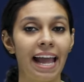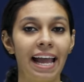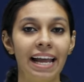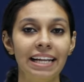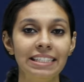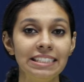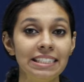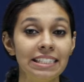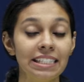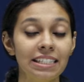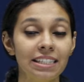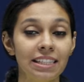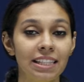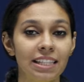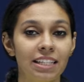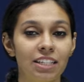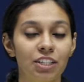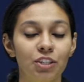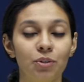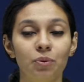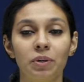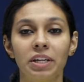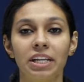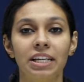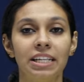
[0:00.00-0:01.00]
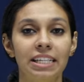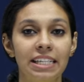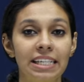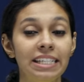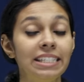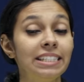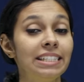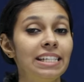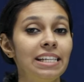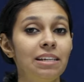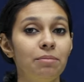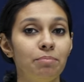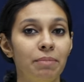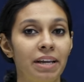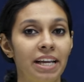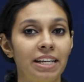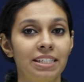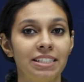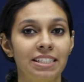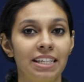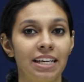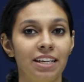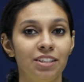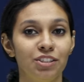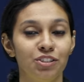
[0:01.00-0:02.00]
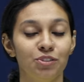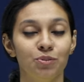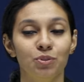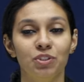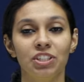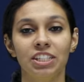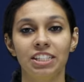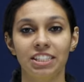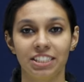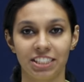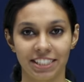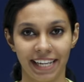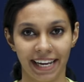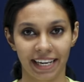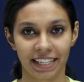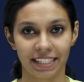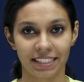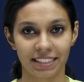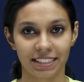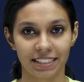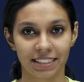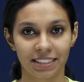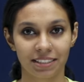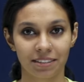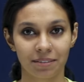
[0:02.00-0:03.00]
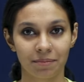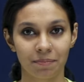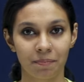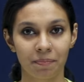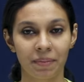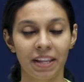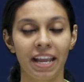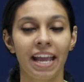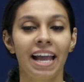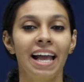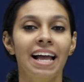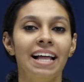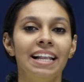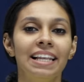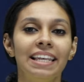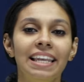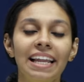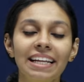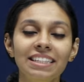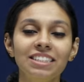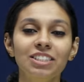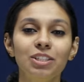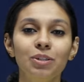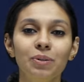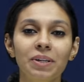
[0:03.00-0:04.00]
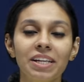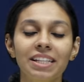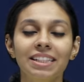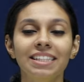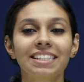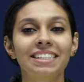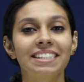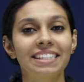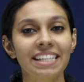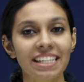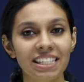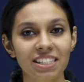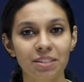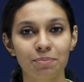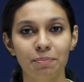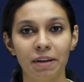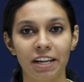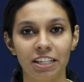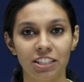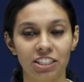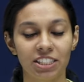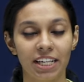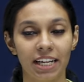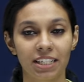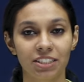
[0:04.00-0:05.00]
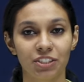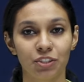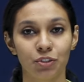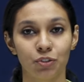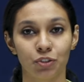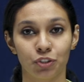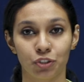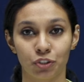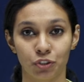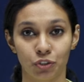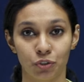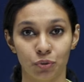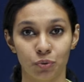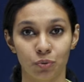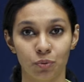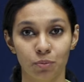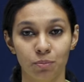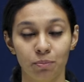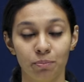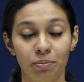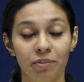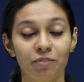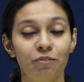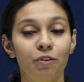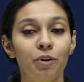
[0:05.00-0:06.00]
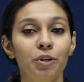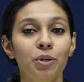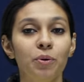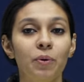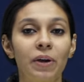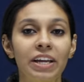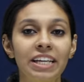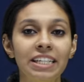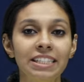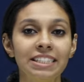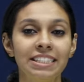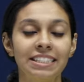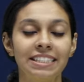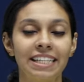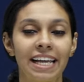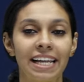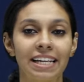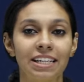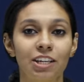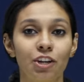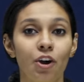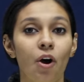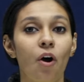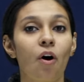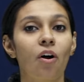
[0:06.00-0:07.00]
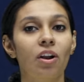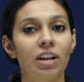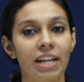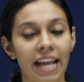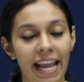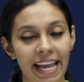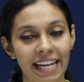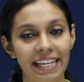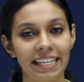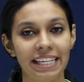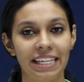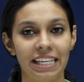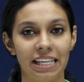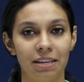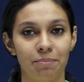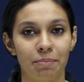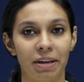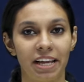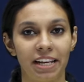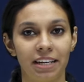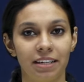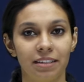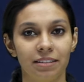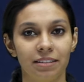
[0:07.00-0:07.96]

Etiquette that you can easily maintain using a checklist. Let's look at the 6 main checks you should do before you hit send on any email.